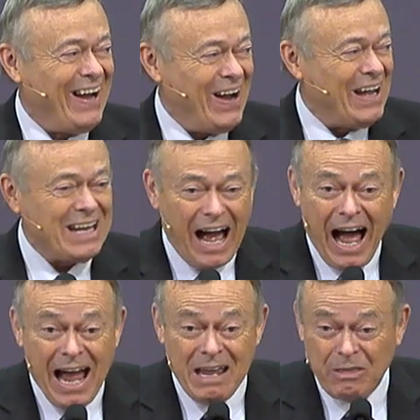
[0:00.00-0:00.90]
on
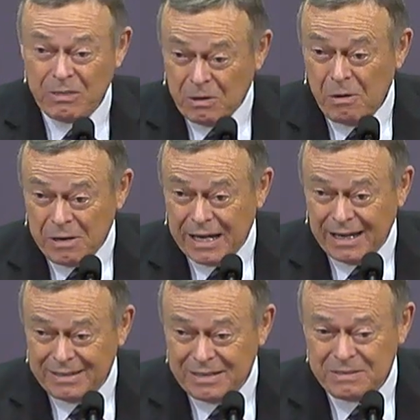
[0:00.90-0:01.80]
I 30,
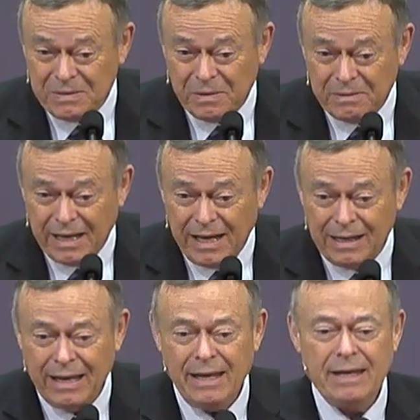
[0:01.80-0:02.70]
did you know
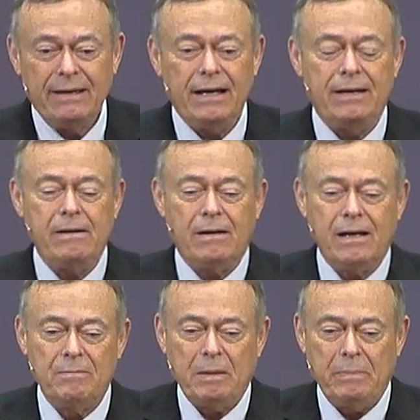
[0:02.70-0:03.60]
that? Yeah, here
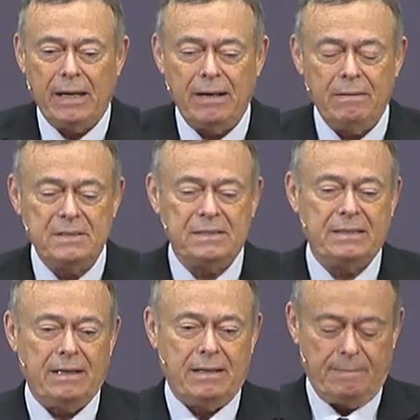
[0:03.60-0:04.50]
come the
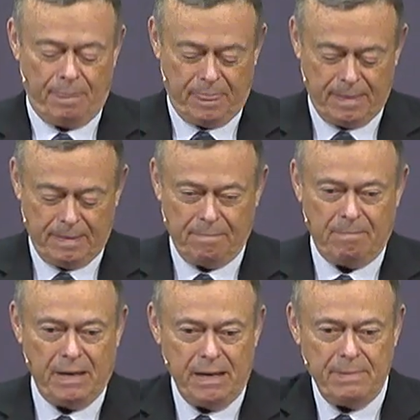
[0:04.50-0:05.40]
banners, um,
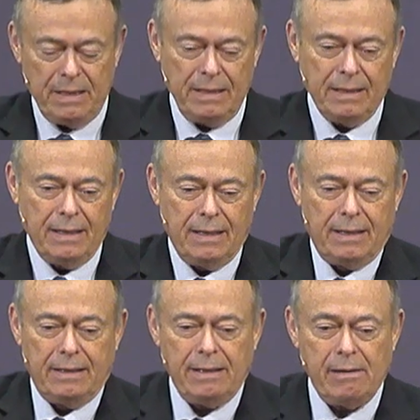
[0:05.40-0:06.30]
maybe.
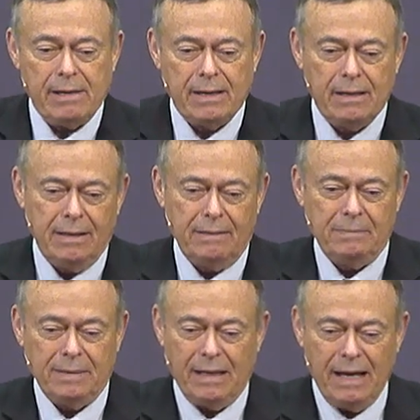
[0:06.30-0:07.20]
There they
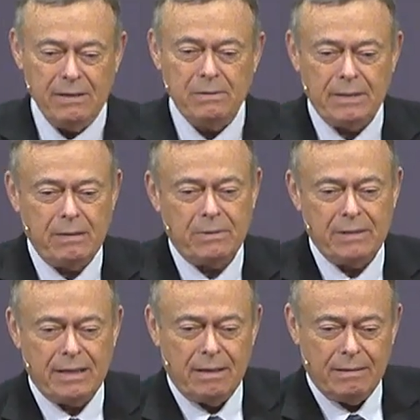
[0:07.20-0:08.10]
come. I knew they were
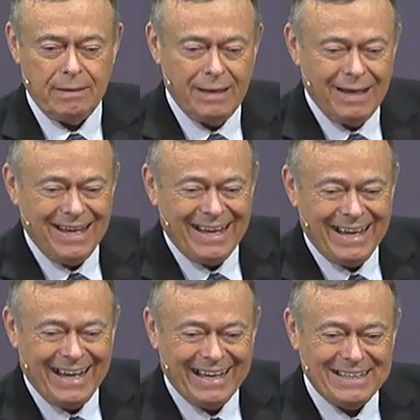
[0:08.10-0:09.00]
there.
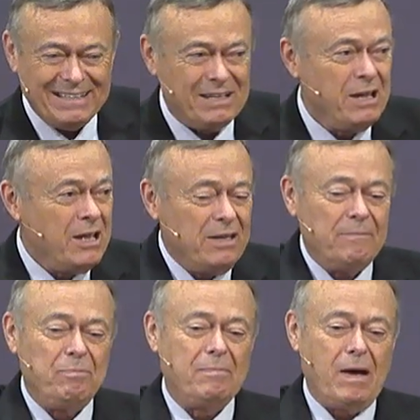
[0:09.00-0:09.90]
And uh,
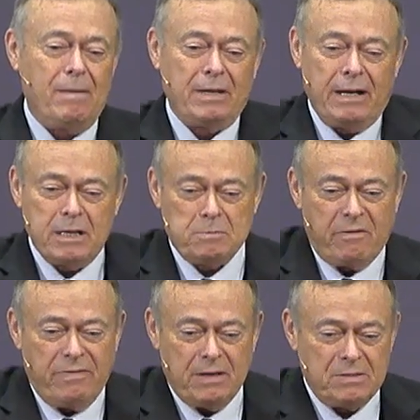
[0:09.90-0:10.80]
homiletics
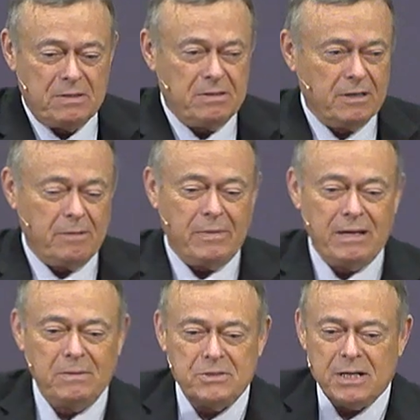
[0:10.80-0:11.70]
professors, look at my
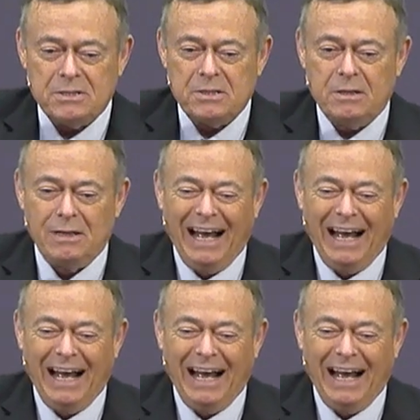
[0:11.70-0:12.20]
new gesture.